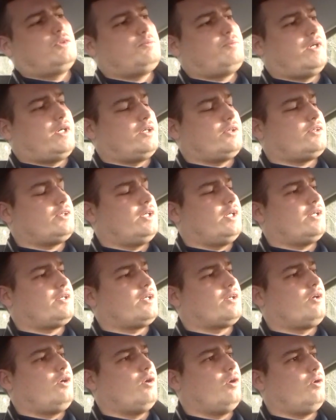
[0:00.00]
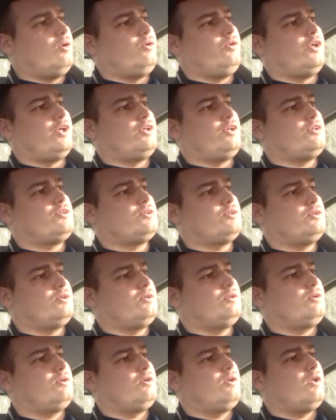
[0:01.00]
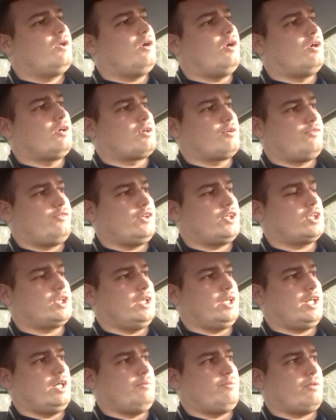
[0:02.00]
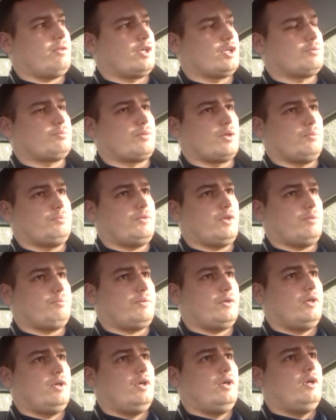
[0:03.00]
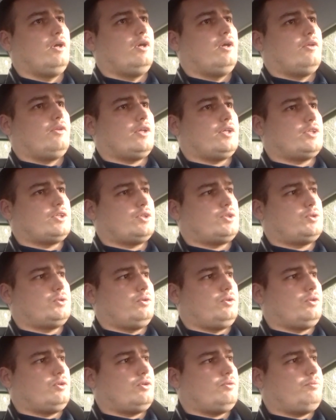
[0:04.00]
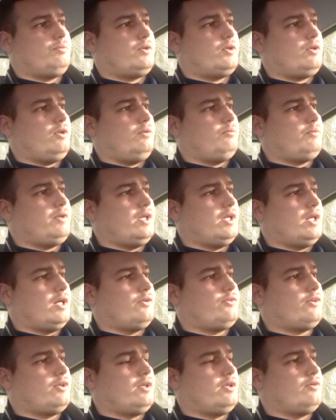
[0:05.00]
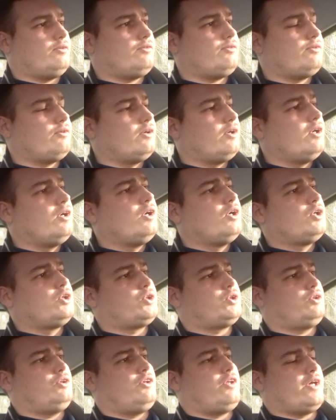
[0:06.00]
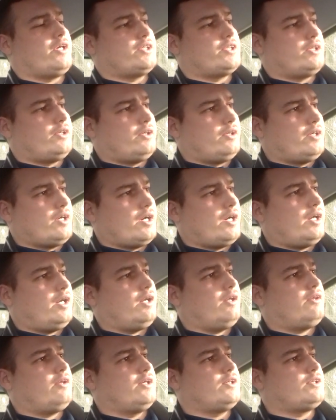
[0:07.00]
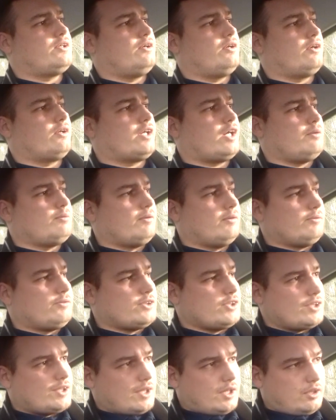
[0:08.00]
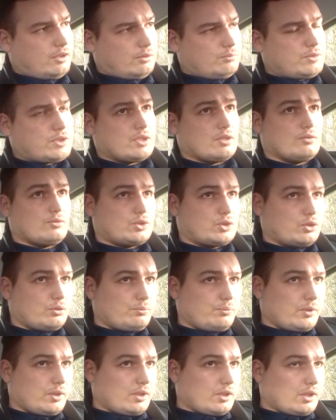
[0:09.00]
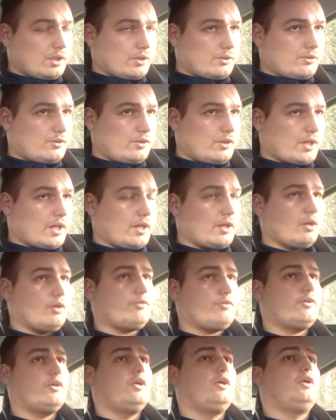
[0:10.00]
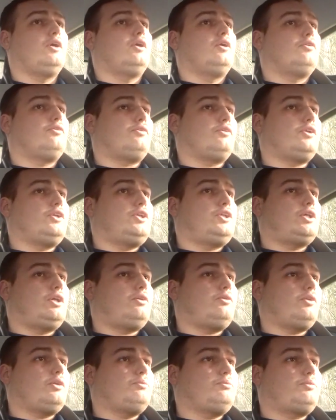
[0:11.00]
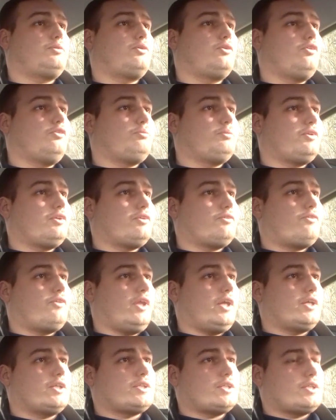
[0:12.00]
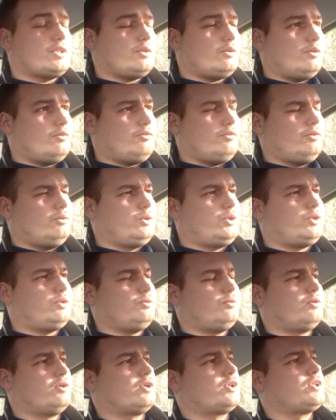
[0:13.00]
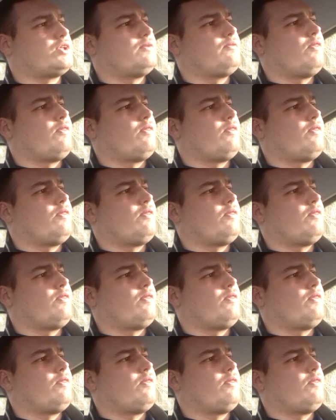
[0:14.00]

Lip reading: better to let it go than to artificially keep things propped up. Things that shouldn't be allowed to live, things that are dying, things that are not capable of sustaining themselves should be allowed to die off for the general improvement of things. That's how evolution works.